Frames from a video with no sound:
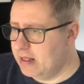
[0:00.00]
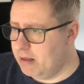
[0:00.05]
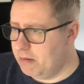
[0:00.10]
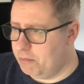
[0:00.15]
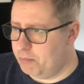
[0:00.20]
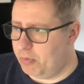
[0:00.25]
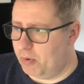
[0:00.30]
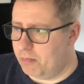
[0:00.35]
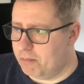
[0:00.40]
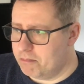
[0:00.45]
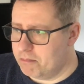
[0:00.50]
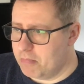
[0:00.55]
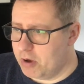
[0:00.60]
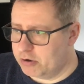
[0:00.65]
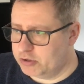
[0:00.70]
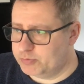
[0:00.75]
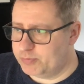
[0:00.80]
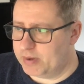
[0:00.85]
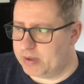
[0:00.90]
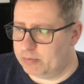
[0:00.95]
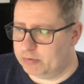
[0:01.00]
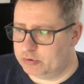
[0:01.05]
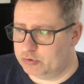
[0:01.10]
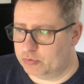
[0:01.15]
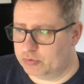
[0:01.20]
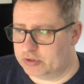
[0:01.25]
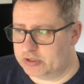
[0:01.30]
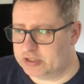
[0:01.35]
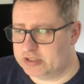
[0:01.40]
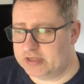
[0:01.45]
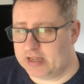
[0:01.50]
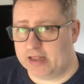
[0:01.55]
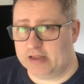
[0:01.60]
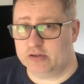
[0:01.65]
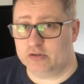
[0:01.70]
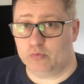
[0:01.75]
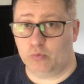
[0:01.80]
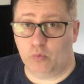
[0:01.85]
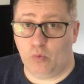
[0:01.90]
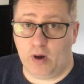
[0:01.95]
but most people to understand
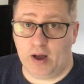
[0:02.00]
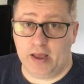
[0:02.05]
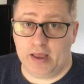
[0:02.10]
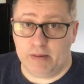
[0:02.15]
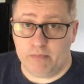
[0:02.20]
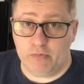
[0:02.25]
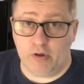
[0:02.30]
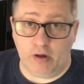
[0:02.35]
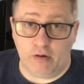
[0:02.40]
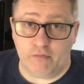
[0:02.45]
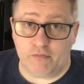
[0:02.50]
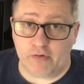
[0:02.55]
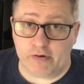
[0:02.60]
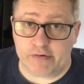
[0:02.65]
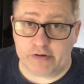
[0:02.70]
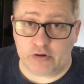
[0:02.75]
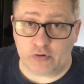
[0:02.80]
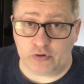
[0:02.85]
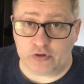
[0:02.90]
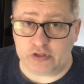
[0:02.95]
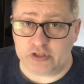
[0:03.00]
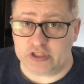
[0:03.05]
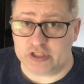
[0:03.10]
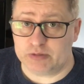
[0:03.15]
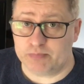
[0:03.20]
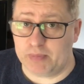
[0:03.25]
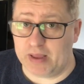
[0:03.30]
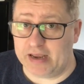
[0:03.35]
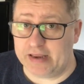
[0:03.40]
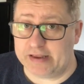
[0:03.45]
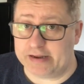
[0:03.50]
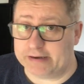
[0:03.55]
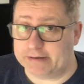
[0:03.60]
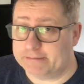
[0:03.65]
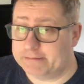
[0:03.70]
why I'm not very good at spelling.